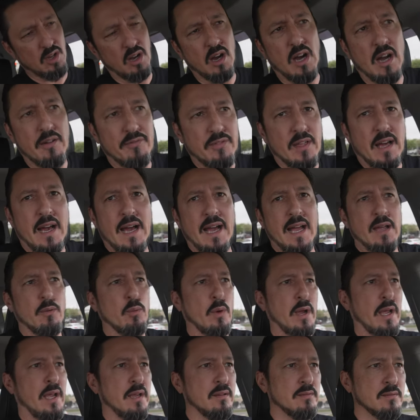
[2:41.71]
off the
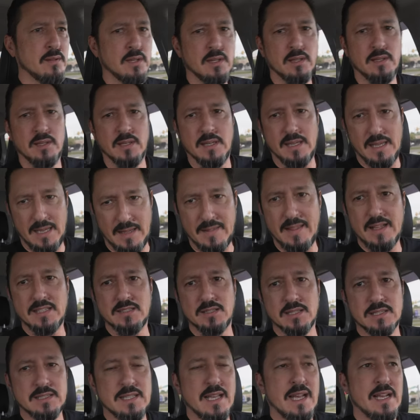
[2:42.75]
highway. And
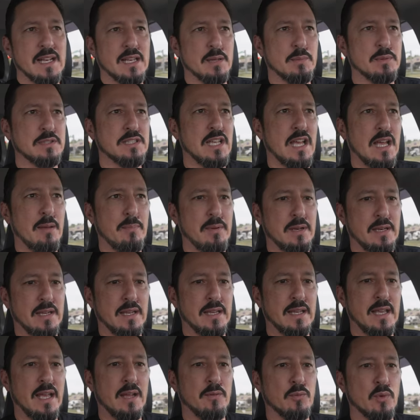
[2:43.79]
that's exactly what's happening
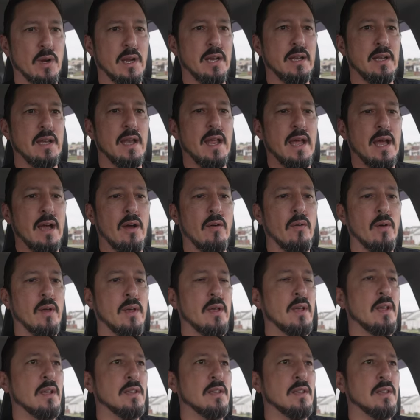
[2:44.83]
again right now.